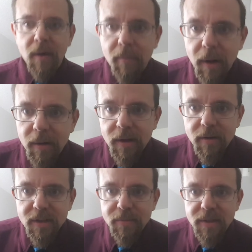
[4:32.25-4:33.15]
Merry
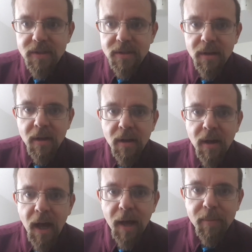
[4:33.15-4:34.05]
Christmas,
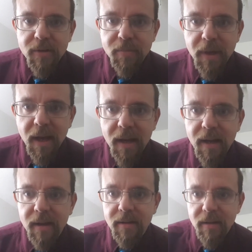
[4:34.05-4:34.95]
Happy Spaghetti,